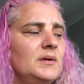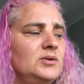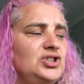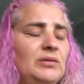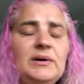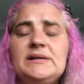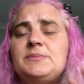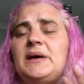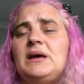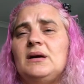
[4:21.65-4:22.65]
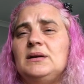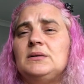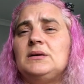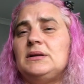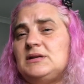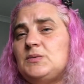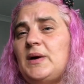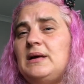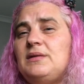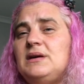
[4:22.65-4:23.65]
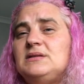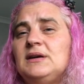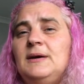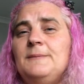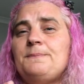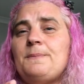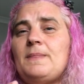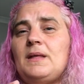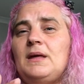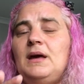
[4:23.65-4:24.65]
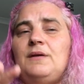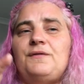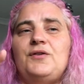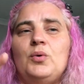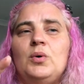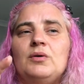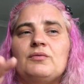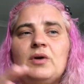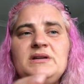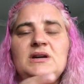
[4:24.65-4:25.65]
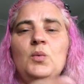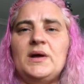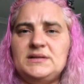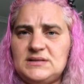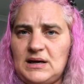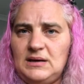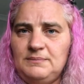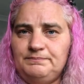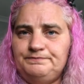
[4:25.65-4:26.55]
Generally speaking, I look at it this way, that if you're writing one scene,